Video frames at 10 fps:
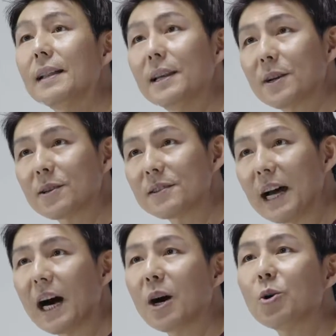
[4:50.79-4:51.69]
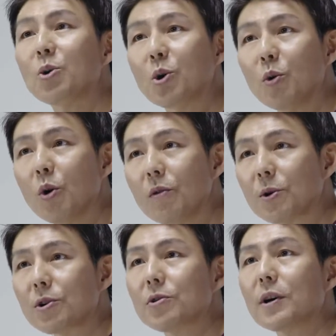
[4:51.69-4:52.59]
Let us now go
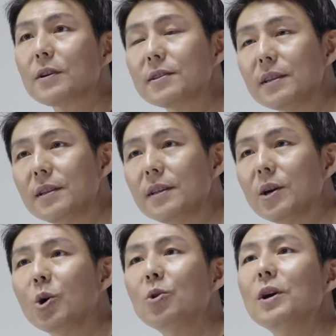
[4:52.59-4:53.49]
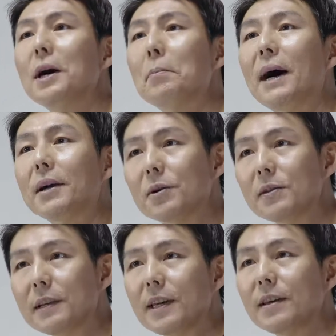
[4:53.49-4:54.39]
over to our CTO, Michael
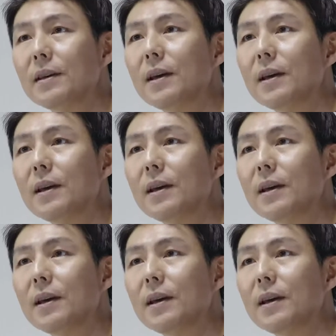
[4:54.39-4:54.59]
Lee,